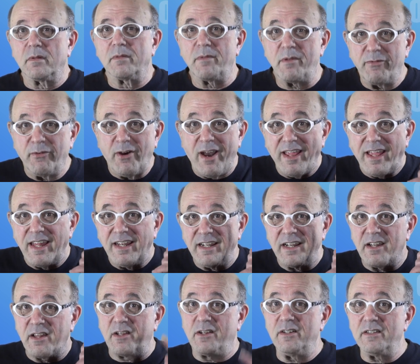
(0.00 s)
But before I get
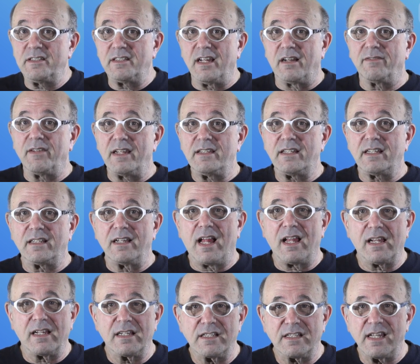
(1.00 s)
into the good stuff, let's
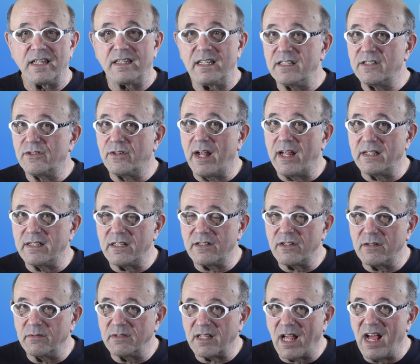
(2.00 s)
acknowledge that this
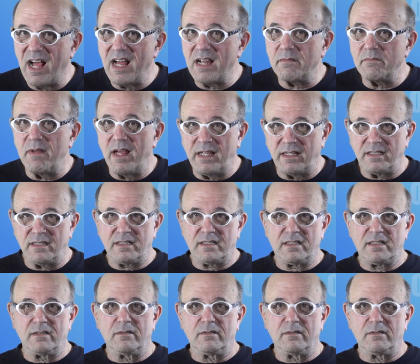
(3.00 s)
transition was a hot mess.